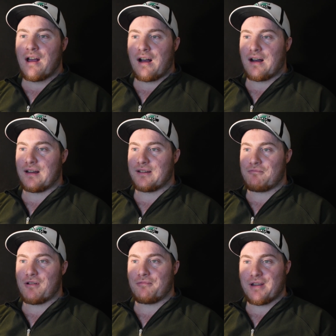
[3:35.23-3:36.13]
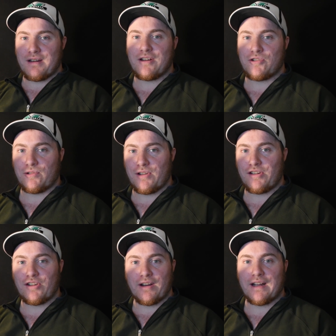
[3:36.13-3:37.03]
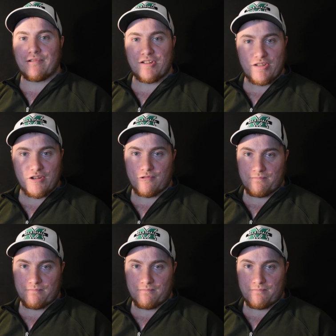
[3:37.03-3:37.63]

than what we initially sought out to do.